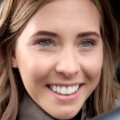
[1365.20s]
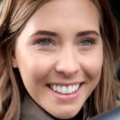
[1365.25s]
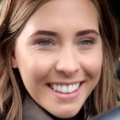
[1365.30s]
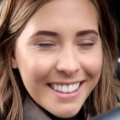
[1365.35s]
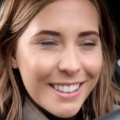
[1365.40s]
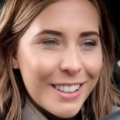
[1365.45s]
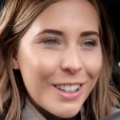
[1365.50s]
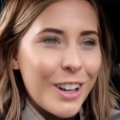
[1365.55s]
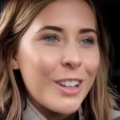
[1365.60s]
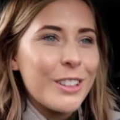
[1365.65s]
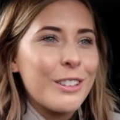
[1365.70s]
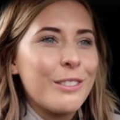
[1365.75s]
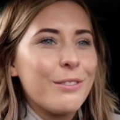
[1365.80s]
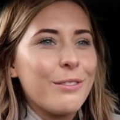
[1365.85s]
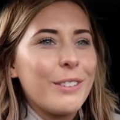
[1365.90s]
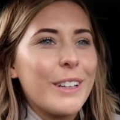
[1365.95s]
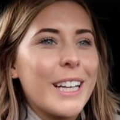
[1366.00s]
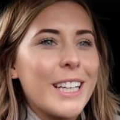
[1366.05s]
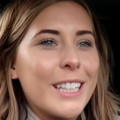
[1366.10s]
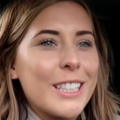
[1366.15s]
It's gone and
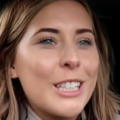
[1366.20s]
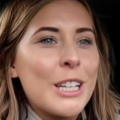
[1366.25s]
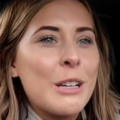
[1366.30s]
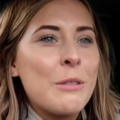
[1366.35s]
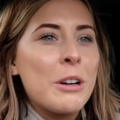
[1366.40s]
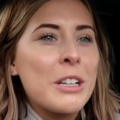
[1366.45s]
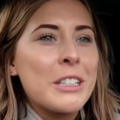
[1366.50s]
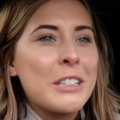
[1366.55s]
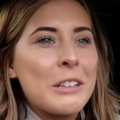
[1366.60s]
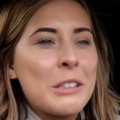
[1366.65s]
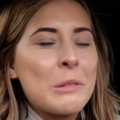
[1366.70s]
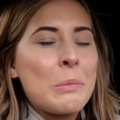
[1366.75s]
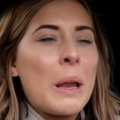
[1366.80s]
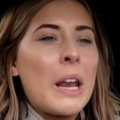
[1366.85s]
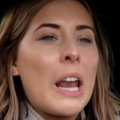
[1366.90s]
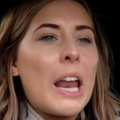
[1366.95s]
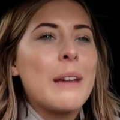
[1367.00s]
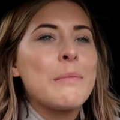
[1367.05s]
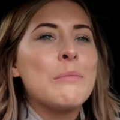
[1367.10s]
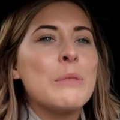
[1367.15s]
finished. You watch, I'll
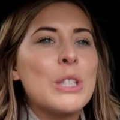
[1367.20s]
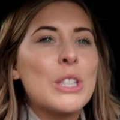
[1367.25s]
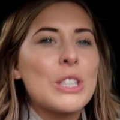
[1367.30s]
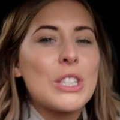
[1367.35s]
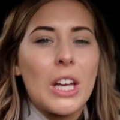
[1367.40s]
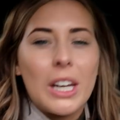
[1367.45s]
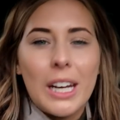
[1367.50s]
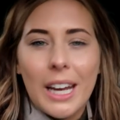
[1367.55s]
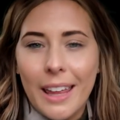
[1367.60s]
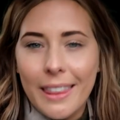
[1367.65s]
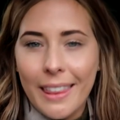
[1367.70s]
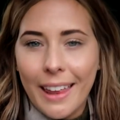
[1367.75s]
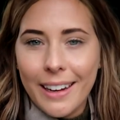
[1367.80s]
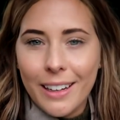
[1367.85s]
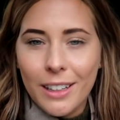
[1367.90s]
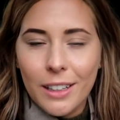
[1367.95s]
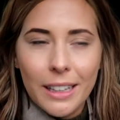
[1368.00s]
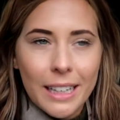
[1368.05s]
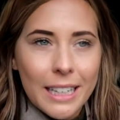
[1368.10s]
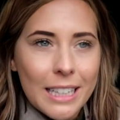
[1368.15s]
spend like months on it and then
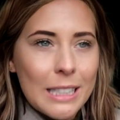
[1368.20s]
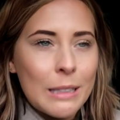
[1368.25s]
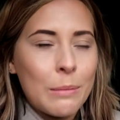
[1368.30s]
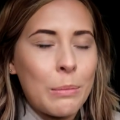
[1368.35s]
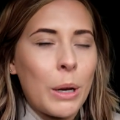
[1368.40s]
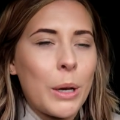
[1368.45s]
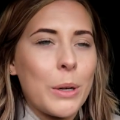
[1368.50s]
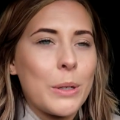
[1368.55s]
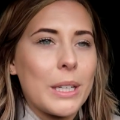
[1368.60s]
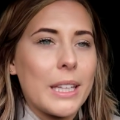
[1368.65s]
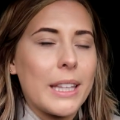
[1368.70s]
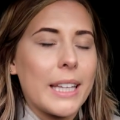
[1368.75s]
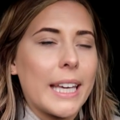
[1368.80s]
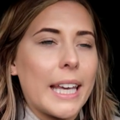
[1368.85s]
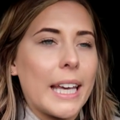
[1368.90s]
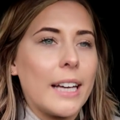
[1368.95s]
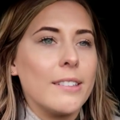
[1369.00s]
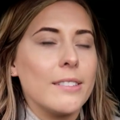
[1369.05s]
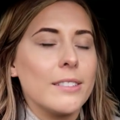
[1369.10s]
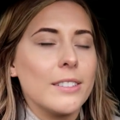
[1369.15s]
it'll explode in the
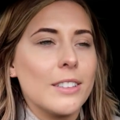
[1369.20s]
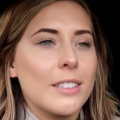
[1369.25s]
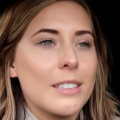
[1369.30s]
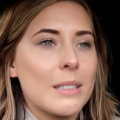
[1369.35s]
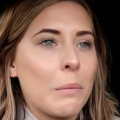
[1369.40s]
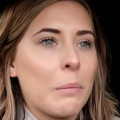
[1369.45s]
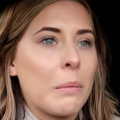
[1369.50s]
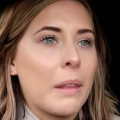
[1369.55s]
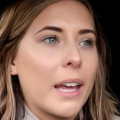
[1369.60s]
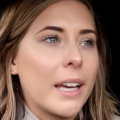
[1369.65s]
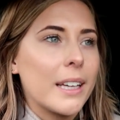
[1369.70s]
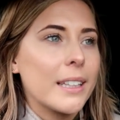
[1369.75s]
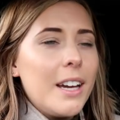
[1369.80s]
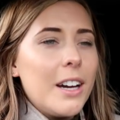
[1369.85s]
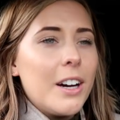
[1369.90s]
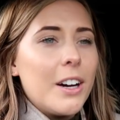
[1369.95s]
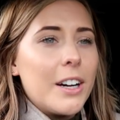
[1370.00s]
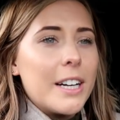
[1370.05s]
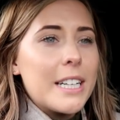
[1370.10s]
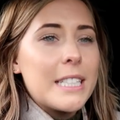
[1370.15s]
kiln or something.
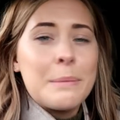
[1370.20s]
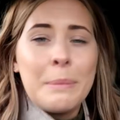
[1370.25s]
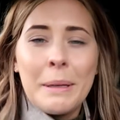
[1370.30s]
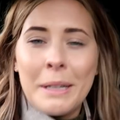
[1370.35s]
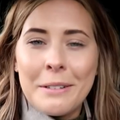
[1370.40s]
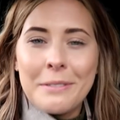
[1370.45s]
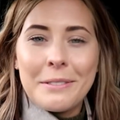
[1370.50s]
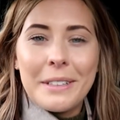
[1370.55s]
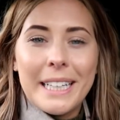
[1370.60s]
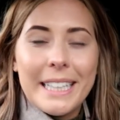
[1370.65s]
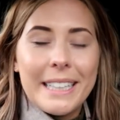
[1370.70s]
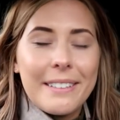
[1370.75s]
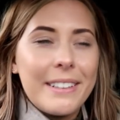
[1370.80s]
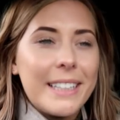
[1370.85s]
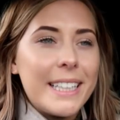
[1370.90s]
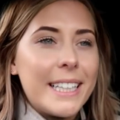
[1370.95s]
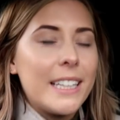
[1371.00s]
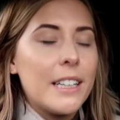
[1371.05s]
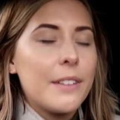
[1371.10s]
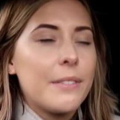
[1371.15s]
Oh, it's been a really,
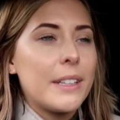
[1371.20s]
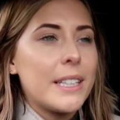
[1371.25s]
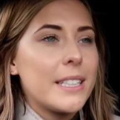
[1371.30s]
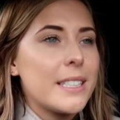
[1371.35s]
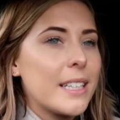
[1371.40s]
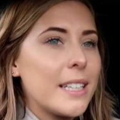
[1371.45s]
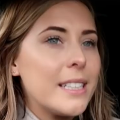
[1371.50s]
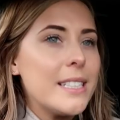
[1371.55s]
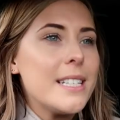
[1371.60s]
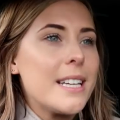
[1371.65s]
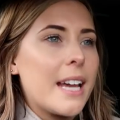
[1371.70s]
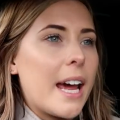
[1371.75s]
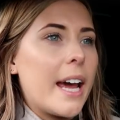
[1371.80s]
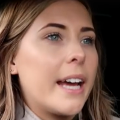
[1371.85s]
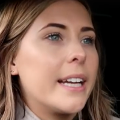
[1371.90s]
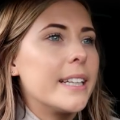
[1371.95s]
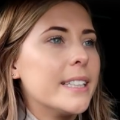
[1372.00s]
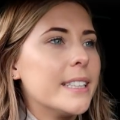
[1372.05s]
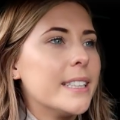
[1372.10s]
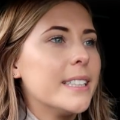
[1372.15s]
really lovely
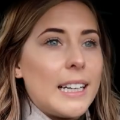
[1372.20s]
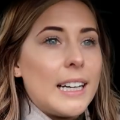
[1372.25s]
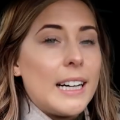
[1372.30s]
Sunday.